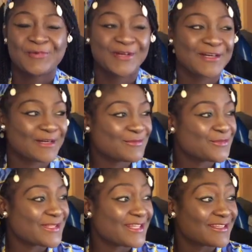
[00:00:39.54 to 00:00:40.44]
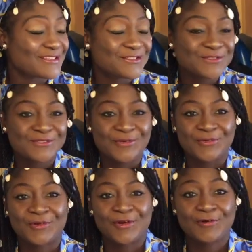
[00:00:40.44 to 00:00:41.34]
Welcome to another
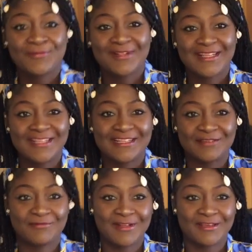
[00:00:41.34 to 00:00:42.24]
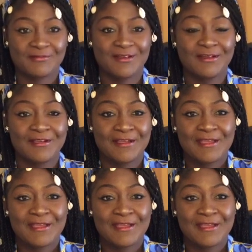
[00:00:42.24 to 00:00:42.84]
tutorial of Lillian Flavor.